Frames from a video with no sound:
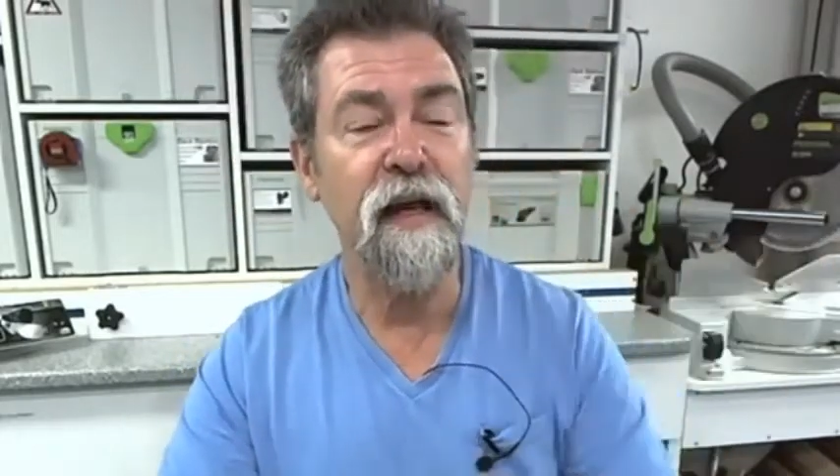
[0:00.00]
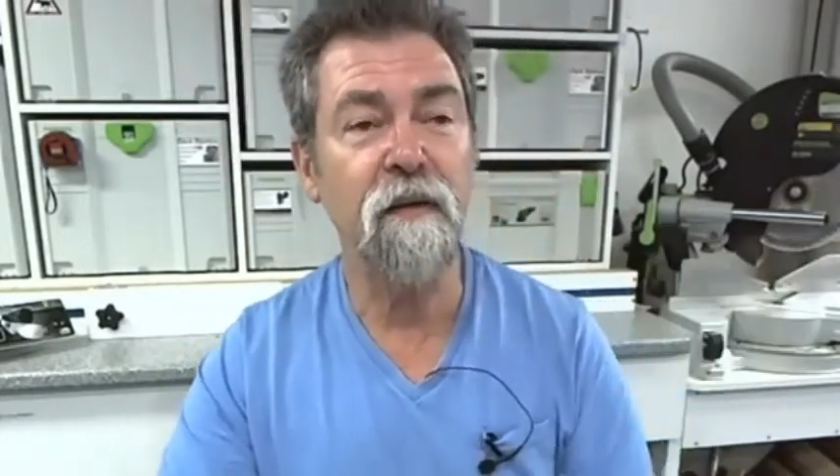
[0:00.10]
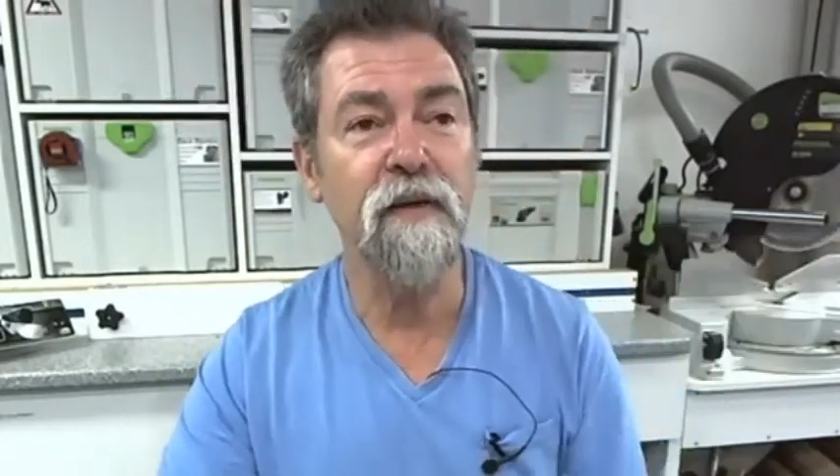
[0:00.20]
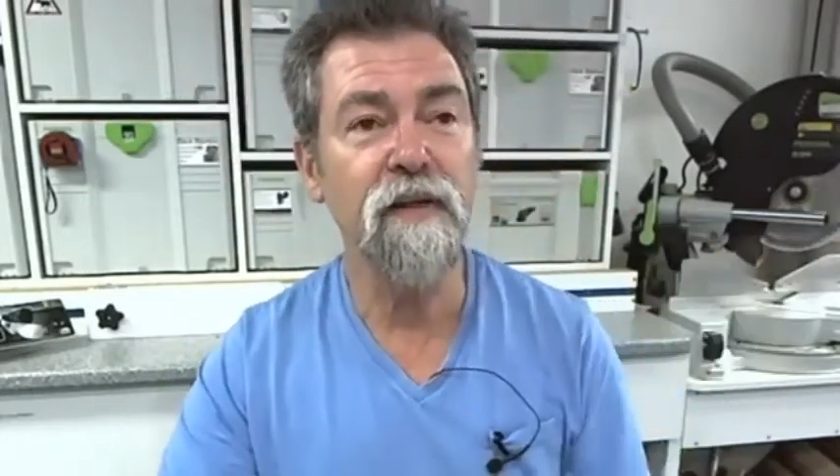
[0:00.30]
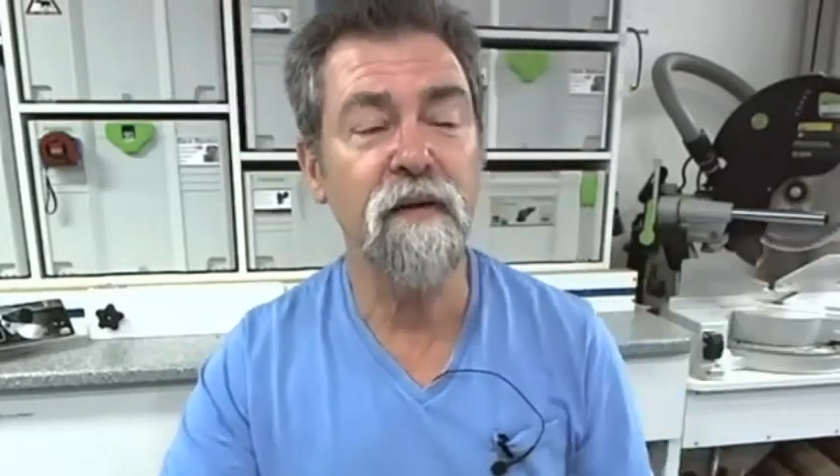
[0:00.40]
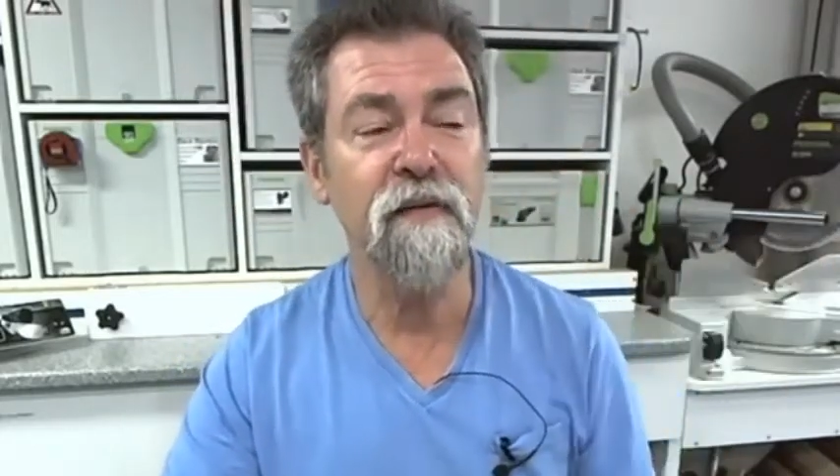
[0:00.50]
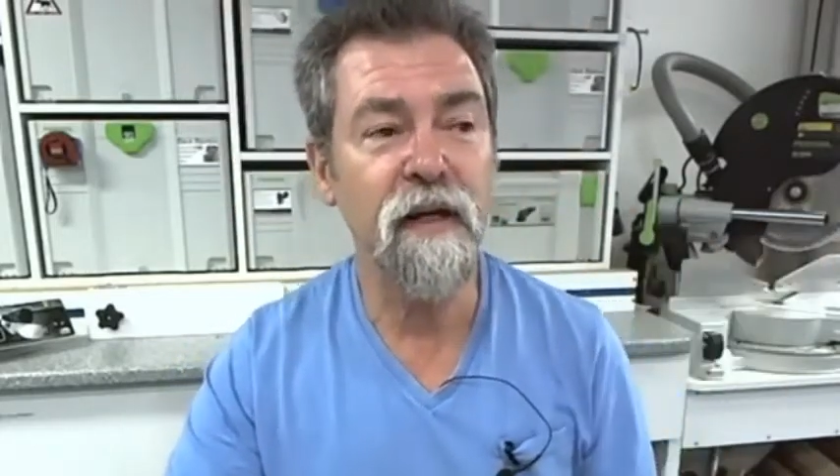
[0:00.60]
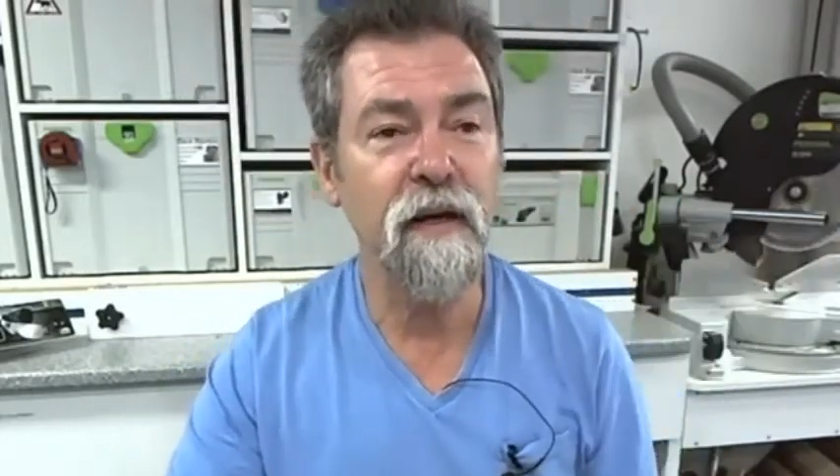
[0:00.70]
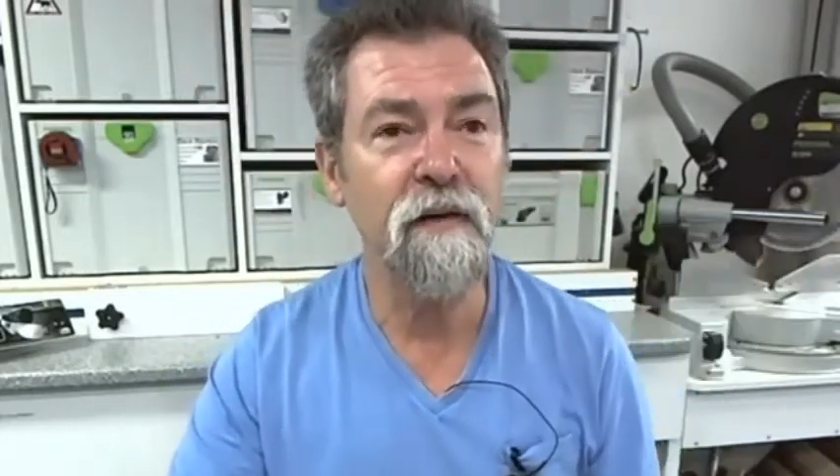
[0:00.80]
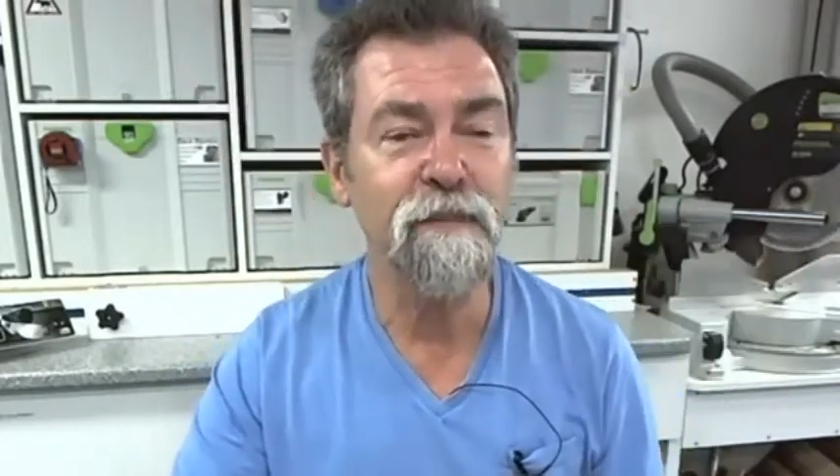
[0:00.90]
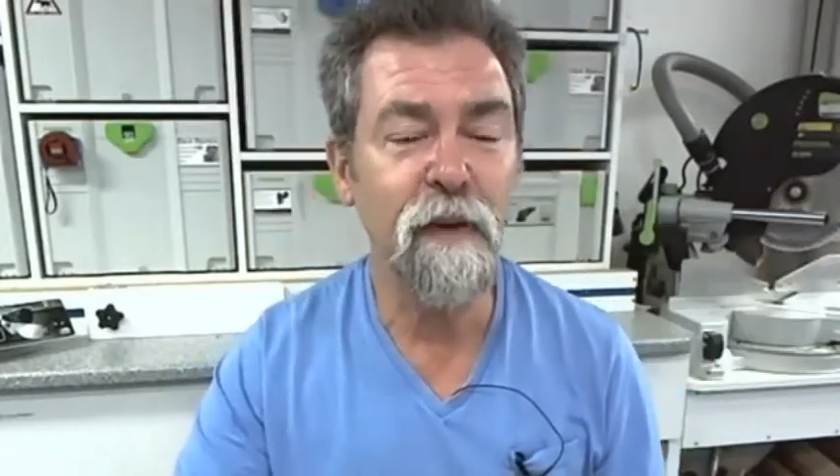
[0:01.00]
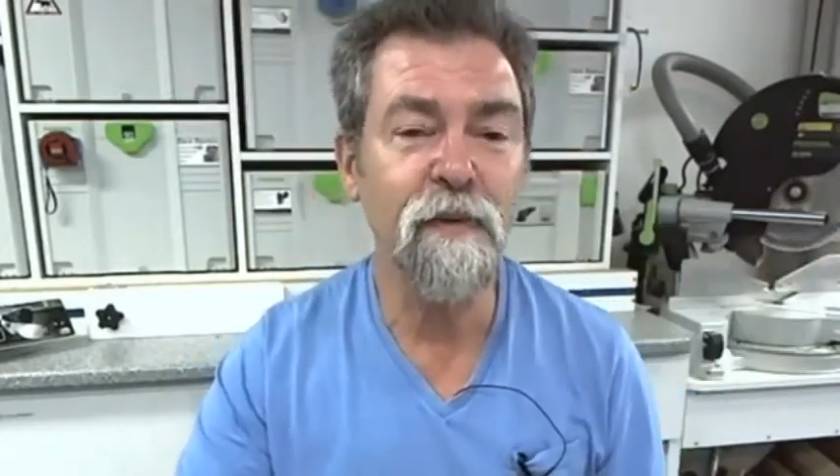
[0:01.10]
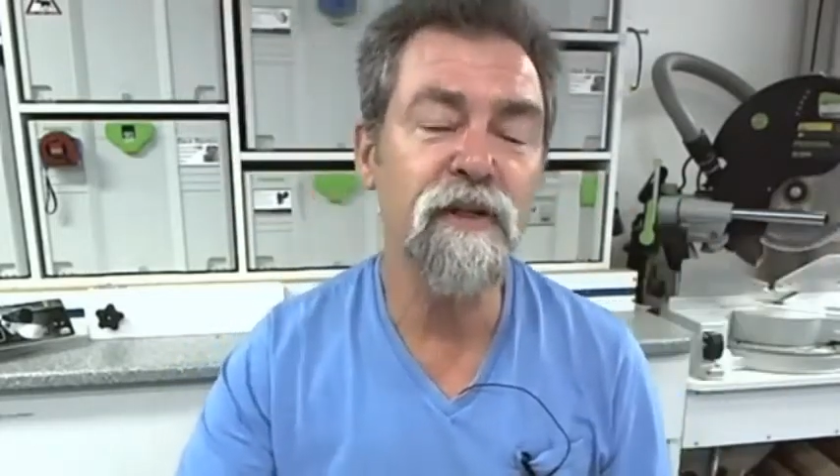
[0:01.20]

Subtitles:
I think Gary's over there,